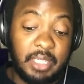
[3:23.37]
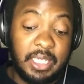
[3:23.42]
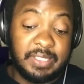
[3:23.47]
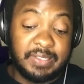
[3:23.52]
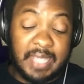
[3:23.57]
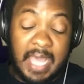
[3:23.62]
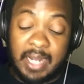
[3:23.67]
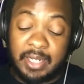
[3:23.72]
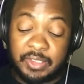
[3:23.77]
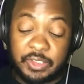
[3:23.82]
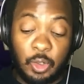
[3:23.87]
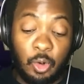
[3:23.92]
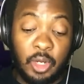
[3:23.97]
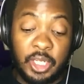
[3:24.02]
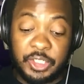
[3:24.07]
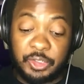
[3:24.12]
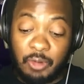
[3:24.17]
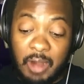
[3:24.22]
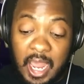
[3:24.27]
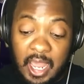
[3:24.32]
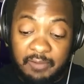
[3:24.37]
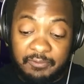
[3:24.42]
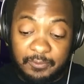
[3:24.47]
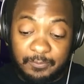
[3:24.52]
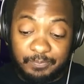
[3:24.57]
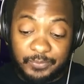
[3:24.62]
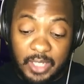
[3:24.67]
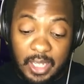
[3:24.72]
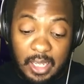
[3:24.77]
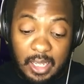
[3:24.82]
He's got a toy
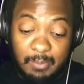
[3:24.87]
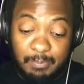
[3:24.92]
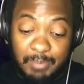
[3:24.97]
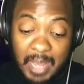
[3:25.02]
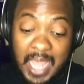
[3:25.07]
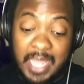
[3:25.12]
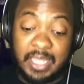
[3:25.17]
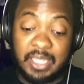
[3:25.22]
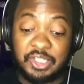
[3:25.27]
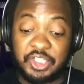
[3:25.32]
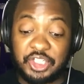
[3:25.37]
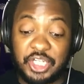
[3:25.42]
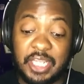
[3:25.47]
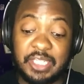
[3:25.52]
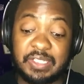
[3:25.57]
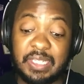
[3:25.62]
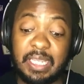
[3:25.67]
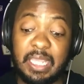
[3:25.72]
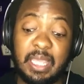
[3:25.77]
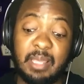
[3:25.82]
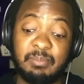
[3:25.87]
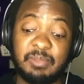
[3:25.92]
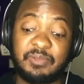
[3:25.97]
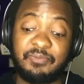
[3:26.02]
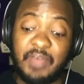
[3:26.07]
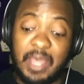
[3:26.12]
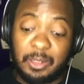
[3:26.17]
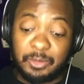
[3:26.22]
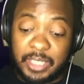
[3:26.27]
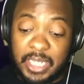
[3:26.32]
drive by his Chasing
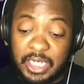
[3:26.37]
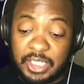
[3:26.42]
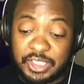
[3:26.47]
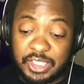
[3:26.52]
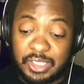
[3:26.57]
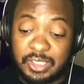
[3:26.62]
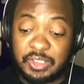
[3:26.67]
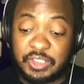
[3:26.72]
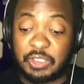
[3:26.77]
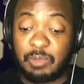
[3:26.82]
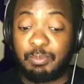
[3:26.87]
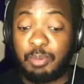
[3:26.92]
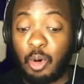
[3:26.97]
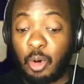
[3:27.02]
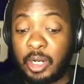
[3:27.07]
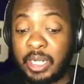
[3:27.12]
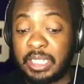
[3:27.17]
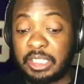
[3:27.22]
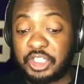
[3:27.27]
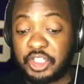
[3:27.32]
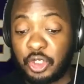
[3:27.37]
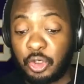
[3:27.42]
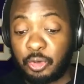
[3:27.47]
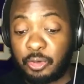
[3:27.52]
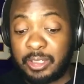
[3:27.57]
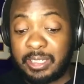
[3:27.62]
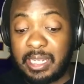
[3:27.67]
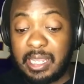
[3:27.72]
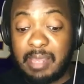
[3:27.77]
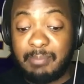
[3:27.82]
M's Foundation supporting
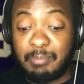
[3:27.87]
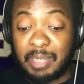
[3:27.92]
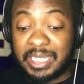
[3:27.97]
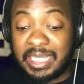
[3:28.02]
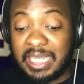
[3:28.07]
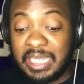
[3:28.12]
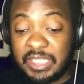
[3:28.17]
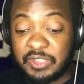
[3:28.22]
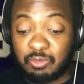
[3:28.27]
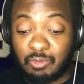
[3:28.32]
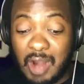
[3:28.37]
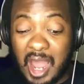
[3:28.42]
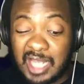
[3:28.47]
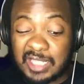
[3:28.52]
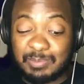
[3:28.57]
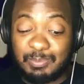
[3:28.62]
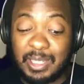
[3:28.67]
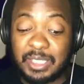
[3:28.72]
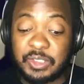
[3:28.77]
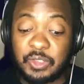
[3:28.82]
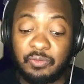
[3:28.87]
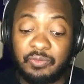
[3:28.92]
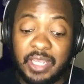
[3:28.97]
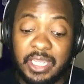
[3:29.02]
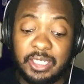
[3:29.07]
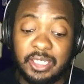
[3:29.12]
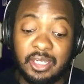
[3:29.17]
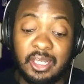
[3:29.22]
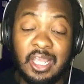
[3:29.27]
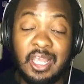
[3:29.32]
children in McKees Rocks,
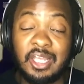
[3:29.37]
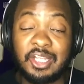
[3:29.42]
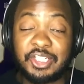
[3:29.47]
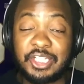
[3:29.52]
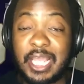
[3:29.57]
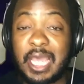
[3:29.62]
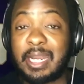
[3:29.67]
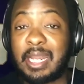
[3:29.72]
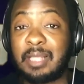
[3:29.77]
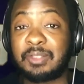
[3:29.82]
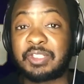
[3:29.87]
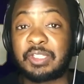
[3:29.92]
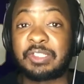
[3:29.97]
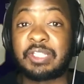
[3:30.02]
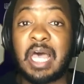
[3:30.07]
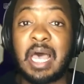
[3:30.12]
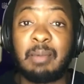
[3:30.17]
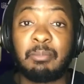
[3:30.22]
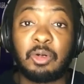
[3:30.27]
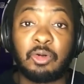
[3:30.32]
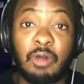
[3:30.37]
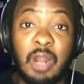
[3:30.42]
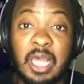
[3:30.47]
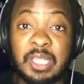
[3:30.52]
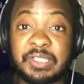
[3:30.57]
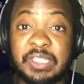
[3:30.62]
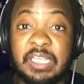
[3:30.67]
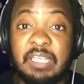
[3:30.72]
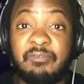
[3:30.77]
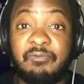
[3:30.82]
Pennsylvania. Shout out to Tom
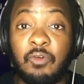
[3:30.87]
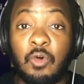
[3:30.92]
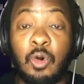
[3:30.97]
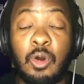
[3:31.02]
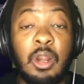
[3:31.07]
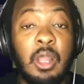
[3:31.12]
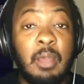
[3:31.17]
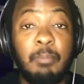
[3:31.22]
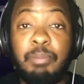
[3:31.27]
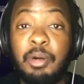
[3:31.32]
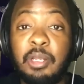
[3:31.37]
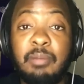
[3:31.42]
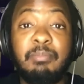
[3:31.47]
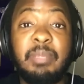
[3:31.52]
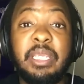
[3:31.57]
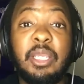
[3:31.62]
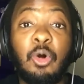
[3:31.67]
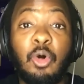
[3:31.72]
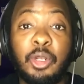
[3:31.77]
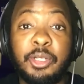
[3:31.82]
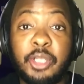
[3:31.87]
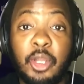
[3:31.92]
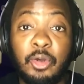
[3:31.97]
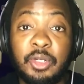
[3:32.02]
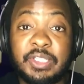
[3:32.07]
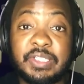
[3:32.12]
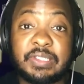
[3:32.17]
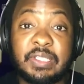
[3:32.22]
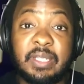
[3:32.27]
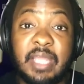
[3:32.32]
Grossi for putting me on
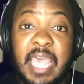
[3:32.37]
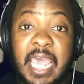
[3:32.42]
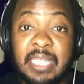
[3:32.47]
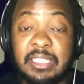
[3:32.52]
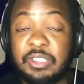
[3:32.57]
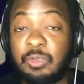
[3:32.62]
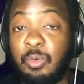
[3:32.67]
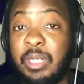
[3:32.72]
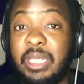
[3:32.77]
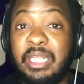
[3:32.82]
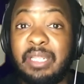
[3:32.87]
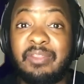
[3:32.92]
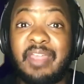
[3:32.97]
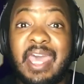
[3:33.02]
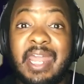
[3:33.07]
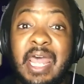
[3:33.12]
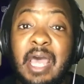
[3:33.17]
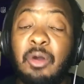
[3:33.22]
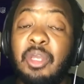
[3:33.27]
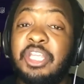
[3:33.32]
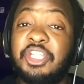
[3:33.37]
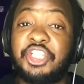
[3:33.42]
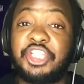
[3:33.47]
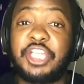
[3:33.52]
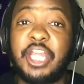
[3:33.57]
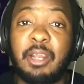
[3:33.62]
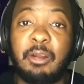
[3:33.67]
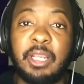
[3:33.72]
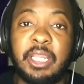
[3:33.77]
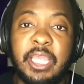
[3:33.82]
notice to that, tweeting that out and
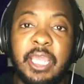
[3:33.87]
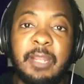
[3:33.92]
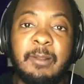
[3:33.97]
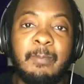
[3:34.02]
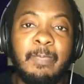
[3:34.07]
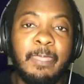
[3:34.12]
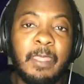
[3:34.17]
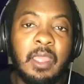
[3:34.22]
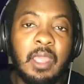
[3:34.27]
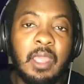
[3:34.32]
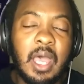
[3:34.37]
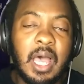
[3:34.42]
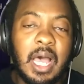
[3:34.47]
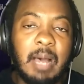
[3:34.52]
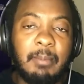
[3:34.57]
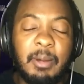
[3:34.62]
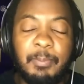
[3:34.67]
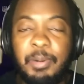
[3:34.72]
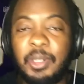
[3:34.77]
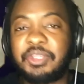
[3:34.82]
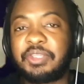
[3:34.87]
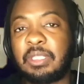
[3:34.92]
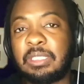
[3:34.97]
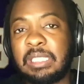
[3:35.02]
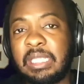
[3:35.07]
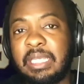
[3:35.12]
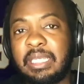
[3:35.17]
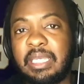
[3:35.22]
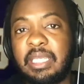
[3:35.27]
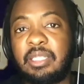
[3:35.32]
sharing it. I'm going to put the
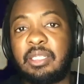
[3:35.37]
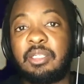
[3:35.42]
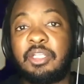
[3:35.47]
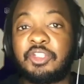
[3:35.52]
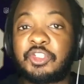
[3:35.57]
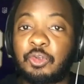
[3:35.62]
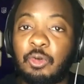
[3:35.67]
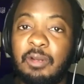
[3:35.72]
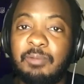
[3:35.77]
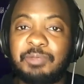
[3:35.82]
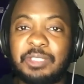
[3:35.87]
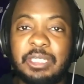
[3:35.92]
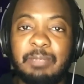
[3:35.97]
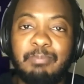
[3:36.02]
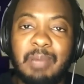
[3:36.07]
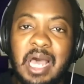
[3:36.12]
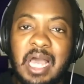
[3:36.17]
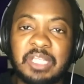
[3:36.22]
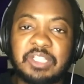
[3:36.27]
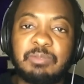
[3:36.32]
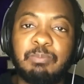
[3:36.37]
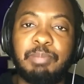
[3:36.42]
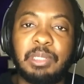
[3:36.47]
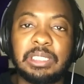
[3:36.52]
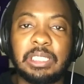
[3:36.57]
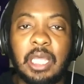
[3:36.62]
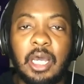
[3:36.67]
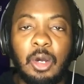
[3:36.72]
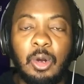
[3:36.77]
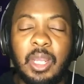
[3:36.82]
link in the description box
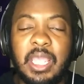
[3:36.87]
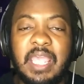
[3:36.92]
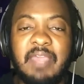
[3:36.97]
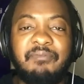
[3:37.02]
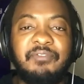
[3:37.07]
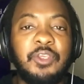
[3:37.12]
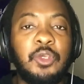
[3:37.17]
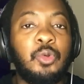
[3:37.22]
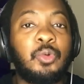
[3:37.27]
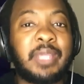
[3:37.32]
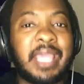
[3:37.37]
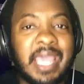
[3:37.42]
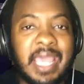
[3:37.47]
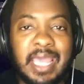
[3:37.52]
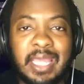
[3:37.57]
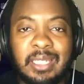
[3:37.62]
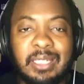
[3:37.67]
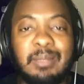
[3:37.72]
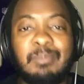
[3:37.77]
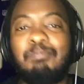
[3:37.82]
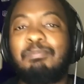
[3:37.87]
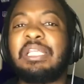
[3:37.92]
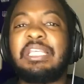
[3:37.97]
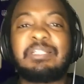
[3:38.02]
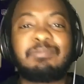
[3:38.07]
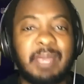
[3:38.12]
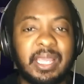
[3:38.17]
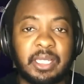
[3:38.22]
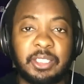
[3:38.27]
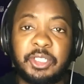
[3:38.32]
below. If you can,
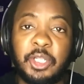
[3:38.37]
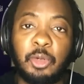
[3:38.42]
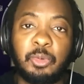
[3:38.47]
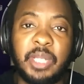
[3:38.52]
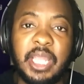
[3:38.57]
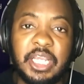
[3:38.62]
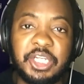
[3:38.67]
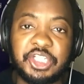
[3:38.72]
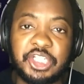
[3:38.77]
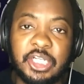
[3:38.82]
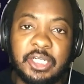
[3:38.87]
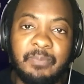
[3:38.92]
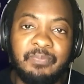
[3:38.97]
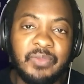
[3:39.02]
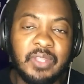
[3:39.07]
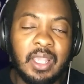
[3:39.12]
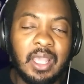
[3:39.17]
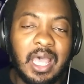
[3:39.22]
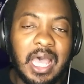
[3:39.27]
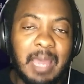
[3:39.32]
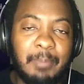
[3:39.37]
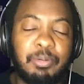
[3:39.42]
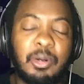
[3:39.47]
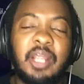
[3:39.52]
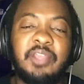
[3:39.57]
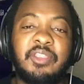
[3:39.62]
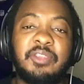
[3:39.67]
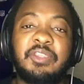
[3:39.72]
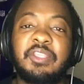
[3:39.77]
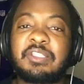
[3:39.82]
please make a donation. I
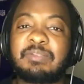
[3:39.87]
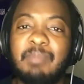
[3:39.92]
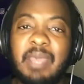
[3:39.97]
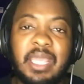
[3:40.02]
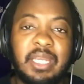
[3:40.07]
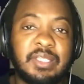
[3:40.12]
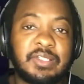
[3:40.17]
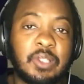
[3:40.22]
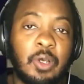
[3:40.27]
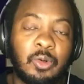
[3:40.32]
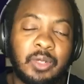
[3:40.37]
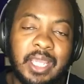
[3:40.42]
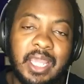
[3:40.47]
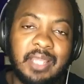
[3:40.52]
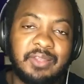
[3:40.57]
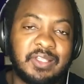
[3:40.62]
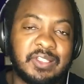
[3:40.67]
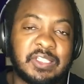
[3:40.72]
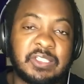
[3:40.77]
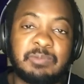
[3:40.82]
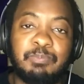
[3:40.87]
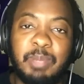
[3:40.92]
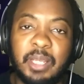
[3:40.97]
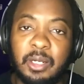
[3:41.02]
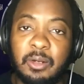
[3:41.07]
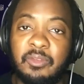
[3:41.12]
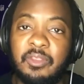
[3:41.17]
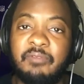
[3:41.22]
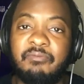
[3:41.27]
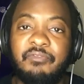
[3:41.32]
pray that this man is okay. This is
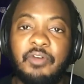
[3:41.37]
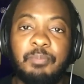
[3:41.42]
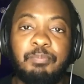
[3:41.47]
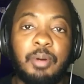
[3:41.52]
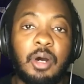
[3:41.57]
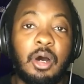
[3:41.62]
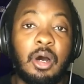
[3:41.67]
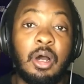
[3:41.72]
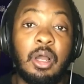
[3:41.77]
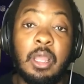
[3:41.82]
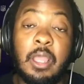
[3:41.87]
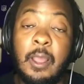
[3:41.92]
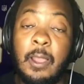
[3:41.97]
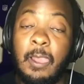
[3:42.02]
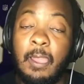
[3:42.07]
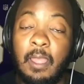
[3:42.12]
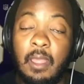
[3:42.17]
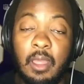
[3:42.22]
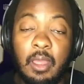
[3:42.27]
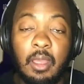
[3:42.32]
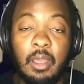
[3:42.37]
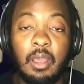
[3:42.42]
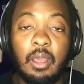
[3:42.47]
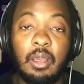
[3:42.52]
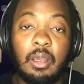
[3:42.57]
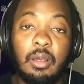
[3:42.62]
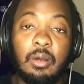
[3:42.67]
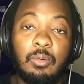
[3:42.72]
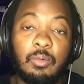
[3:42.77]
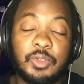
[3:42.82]
bigger than football.
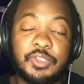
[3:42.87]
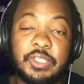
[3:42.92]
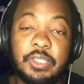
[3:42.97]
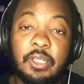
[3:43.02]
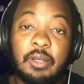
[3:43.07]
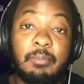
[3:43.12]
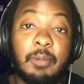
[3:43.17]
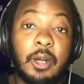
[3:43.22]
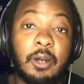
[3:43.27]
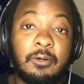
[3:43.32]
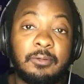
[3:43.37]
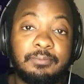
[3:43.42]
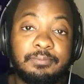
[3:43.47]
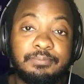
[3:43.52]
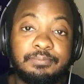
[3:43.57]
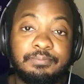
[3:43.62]
We'll see you tomorrow.